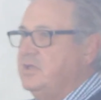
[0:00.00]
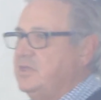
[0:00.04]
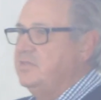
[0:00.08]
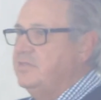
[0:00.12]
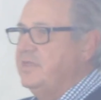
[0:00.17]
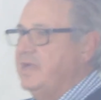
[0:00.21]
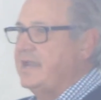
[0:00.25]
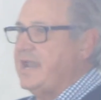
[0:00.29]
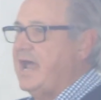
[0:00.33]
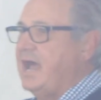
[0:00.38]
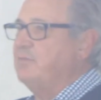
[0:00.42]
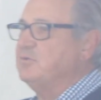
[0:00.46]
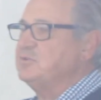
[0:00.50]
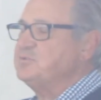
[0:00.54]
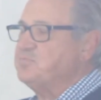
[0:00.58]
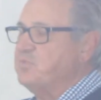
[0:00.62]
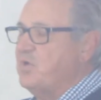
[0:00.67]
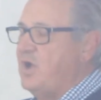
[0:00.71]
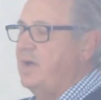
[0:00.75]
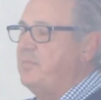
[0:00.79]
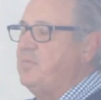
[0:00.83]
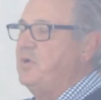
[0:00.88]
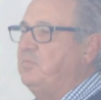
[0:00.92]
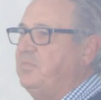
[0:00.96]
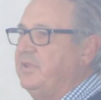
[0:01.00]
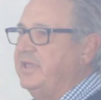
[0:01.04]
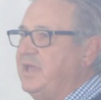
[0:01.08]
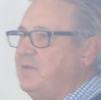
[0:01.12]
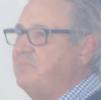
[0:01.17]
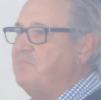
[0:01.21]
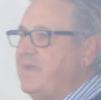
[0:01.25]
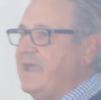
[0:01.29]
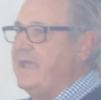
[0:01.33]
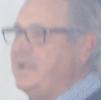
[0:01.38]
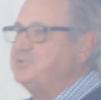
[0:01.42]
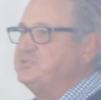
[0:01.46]
that I was probably
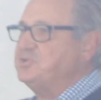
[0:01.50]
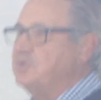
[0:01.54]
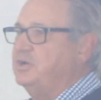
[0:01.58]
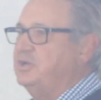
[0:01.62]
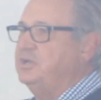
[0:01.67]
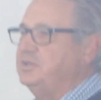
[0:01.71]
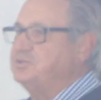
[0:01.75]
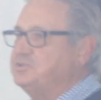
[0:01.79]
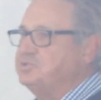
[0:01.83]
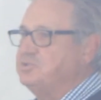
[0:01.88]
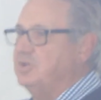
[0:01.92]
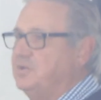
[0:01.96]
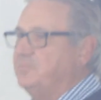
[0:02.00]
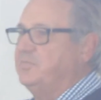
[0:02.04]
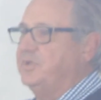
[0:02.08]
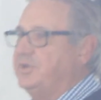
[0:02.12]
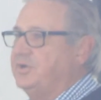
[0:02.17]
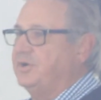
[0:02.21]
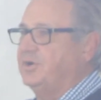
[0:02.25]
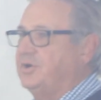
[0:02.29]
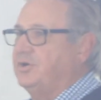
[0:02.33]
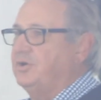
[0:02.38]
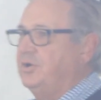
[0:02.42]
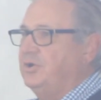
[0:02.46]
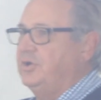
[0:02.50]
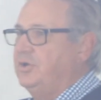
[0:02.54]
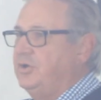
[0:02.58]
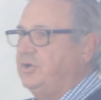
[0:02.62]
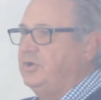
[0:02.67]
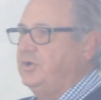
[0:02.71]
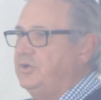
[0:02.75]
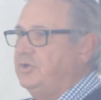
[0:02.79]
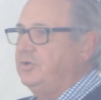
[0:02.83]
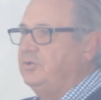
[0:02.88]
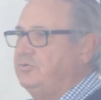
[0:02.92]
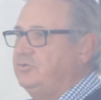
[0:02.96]
a major contributor
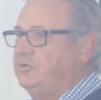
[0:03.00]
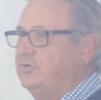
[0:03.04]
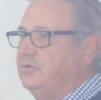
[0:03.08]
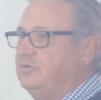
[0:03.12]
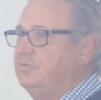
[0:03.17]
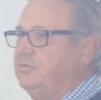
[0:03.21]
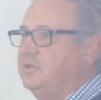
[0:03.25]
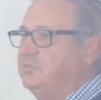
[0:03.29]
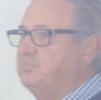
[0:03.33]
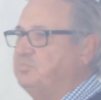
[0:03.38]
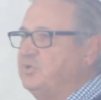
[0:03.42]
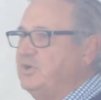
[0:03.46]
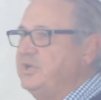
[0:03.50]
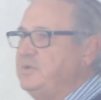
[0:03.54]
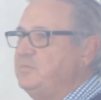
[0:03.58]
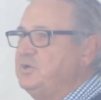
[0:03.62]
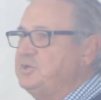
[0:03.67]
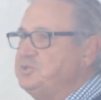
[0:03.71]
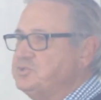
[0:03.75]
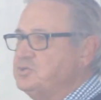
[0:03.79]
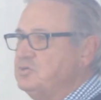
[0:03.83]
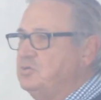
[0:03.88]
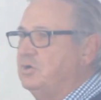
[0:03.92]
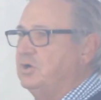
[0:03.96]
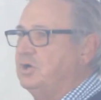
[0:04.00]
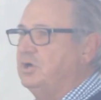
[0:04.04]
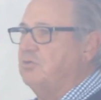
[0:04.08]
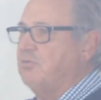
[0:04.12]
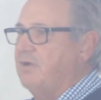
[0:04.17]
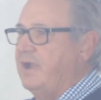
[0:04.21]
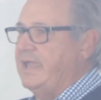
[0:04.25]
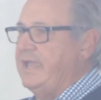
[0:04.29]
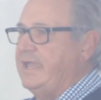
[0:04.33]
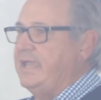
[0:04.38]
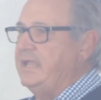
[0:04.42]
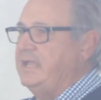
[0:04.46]
to the premature
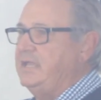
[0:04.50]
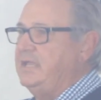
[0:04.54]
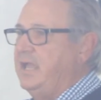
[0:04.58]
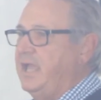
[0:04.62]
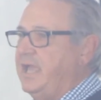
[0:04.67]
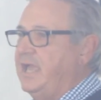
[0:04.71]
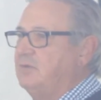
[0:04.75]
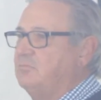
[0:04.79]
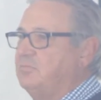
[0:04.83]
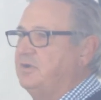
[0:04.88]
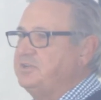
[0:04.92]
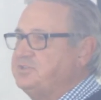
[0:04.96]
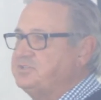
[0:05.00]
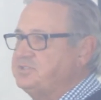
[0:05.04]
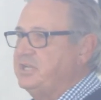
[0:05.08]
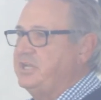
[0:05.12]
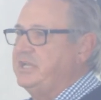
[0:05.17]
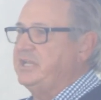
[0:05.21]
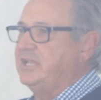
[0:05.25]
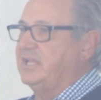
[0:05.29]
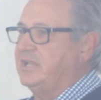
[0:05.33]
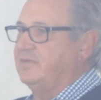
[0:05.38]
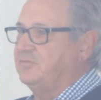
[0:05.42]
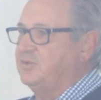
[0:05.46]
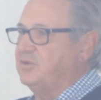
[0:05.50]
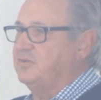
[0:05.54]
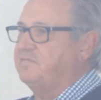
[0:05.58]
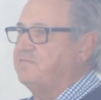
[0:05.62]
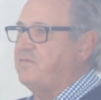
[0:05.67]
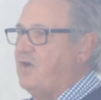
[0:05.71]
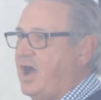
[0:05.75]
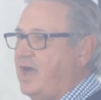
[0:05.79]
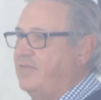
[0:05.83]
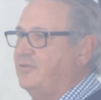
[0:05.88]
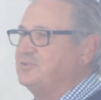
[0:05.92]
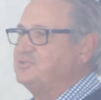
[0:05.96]
graying and receding of your
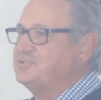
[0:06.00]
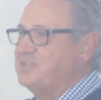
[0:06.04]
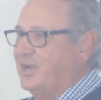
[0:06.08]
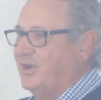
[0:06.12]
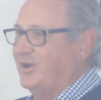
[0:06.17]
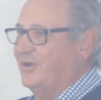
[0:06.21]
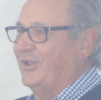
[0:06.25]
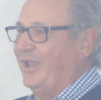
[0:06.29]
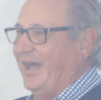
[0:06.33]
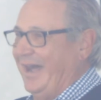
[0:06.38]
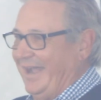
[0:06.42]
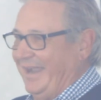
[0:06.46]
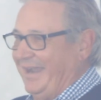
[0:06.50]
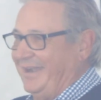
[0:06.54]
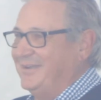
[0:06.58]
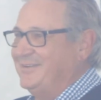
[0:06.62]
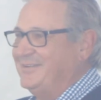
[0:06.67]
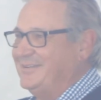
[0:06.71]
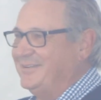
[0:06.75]
father's hairline.